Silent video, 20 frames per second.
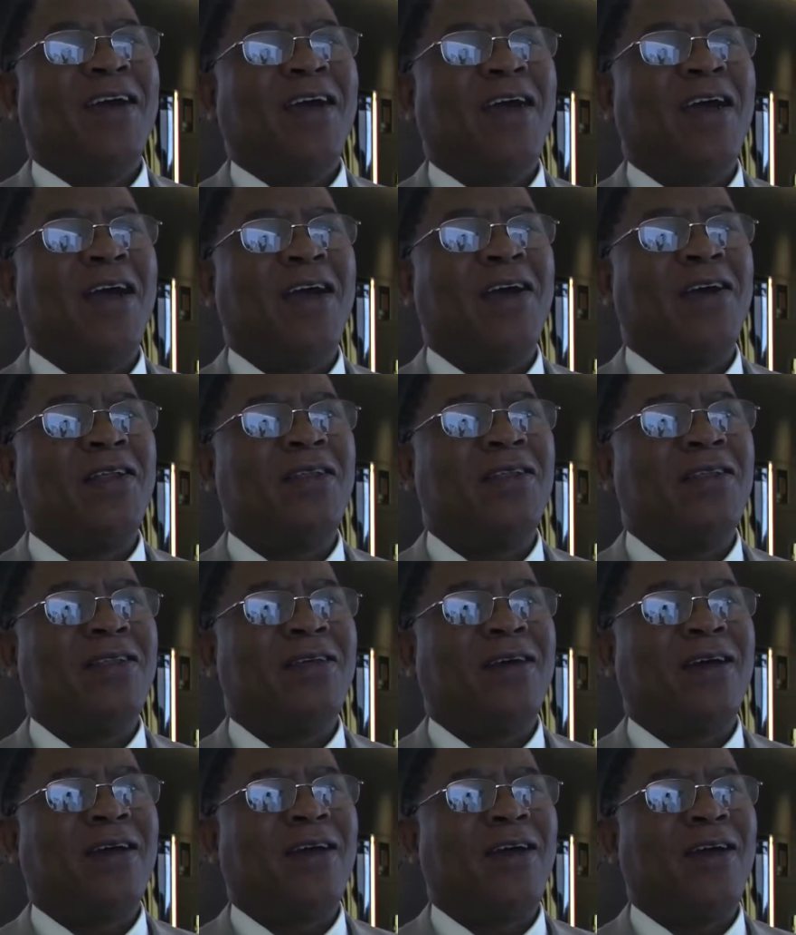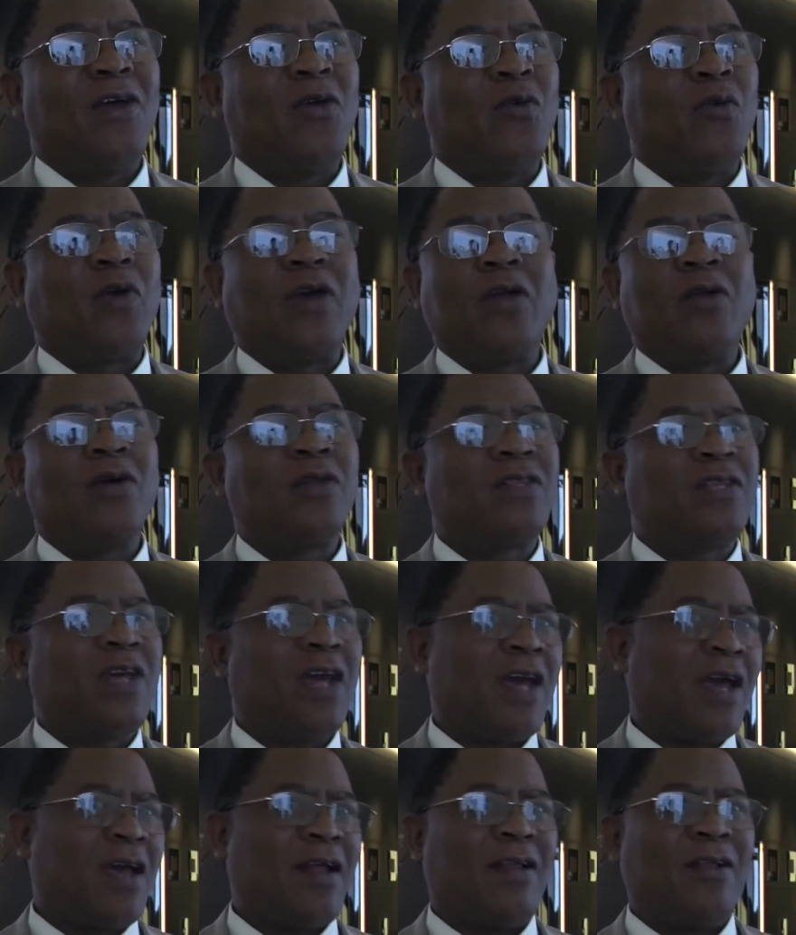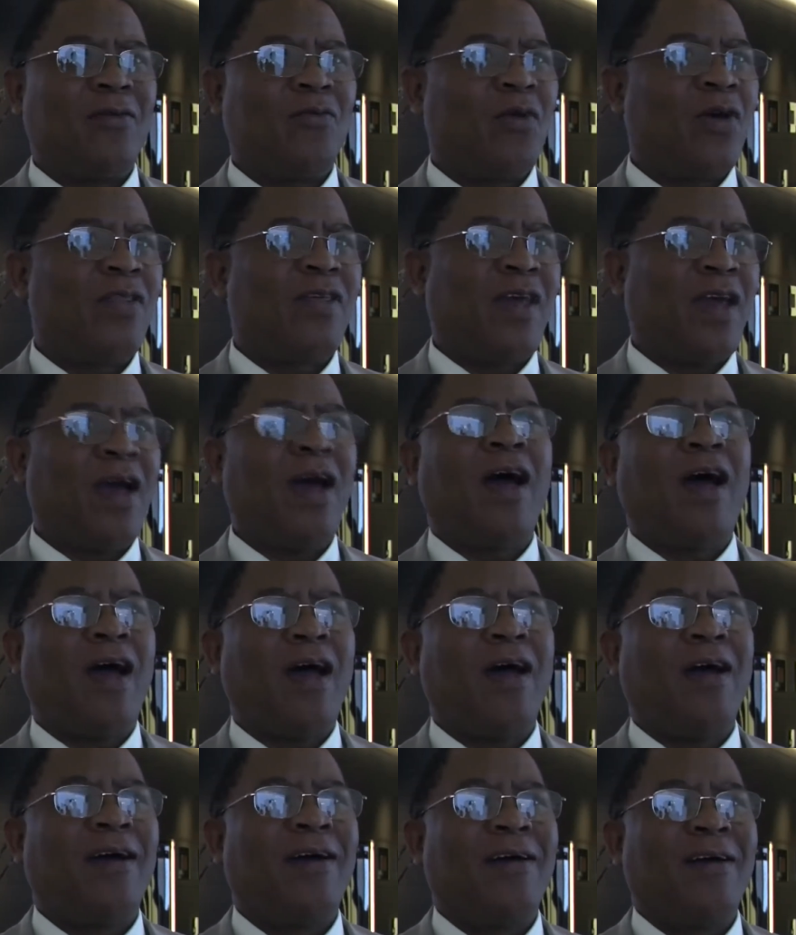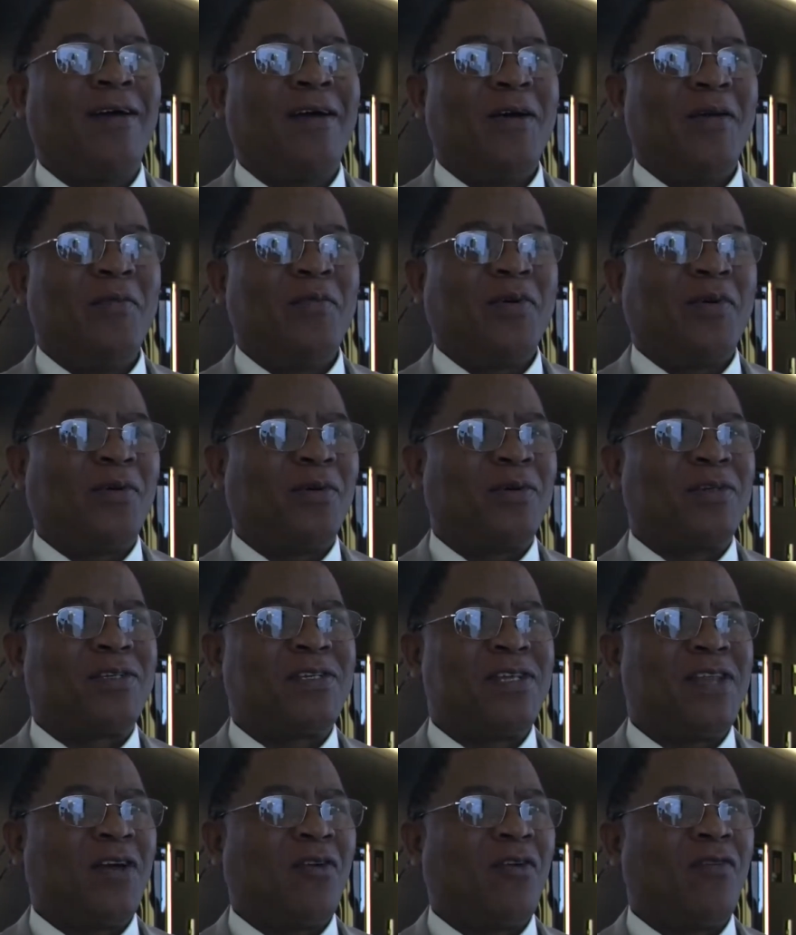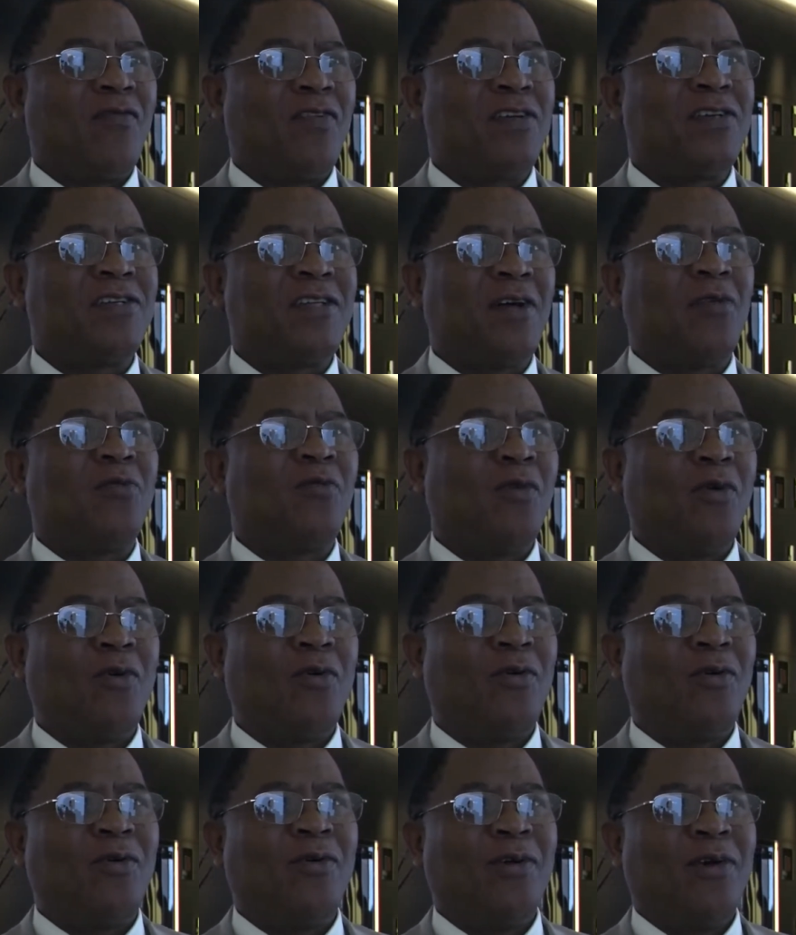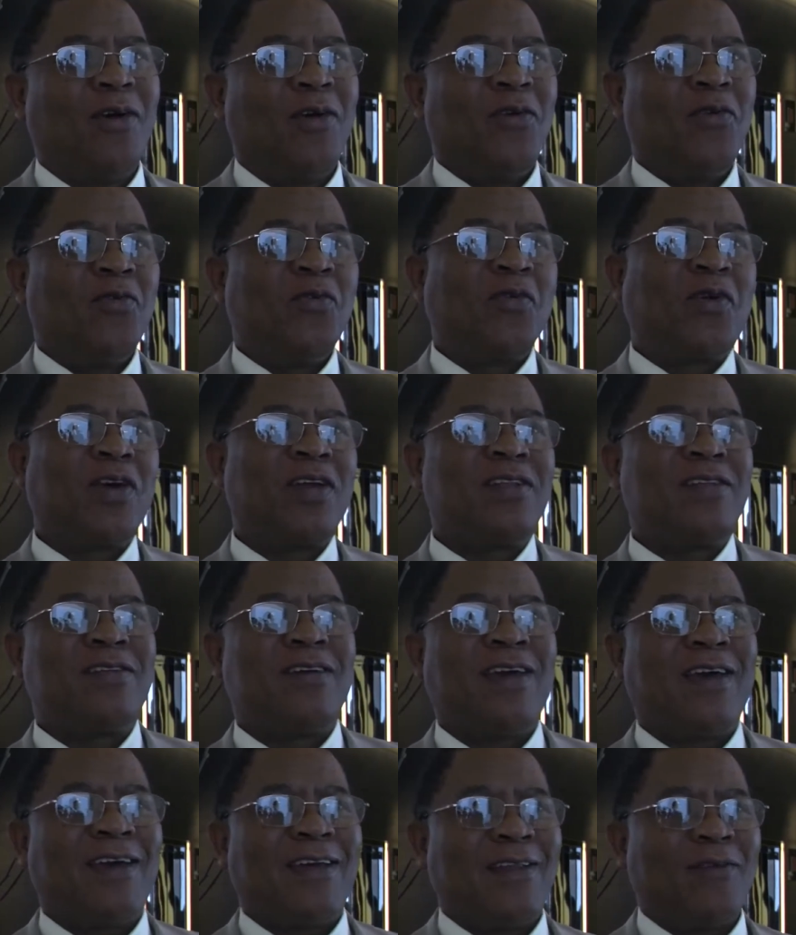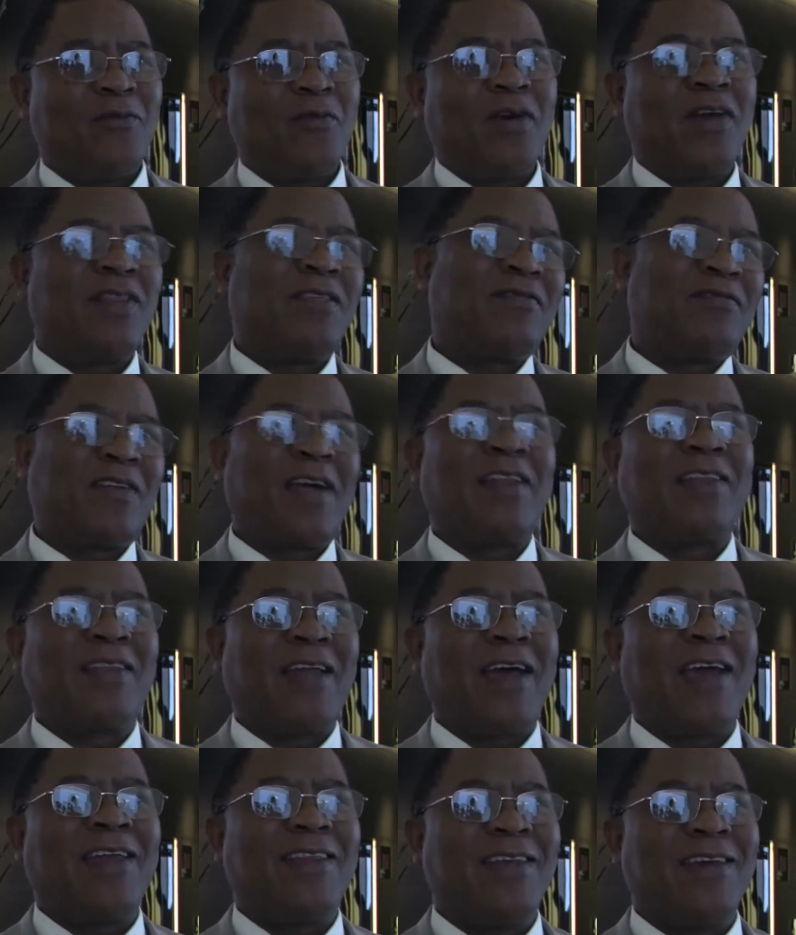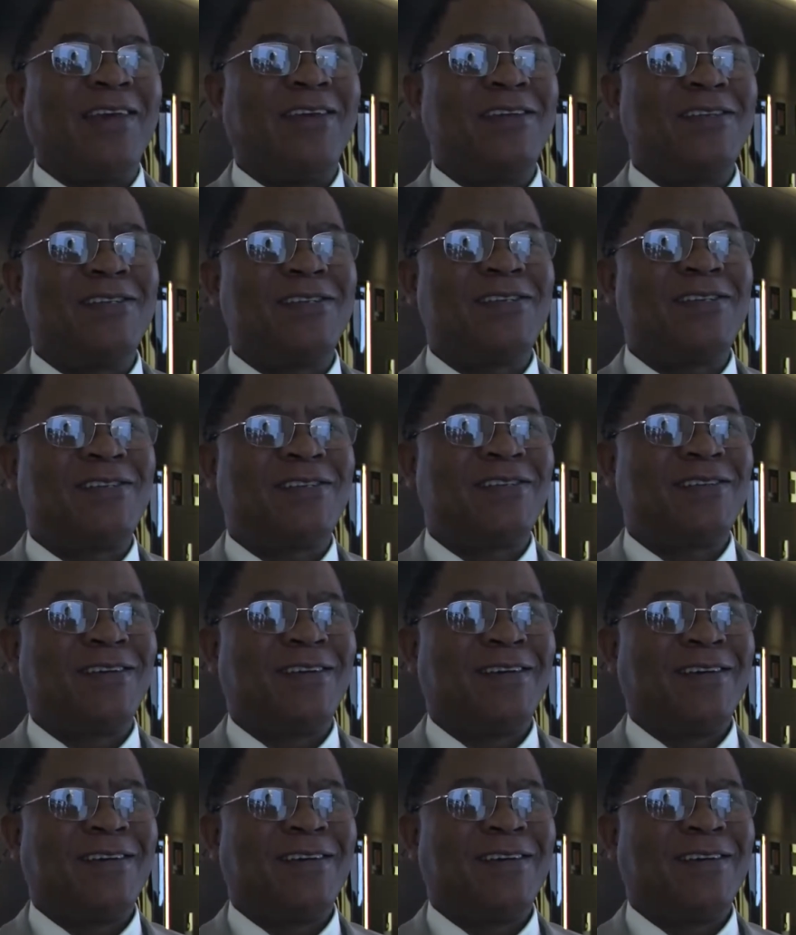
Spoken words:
and you cannot tell where they are, because in a conventional war, you can tell where the front line is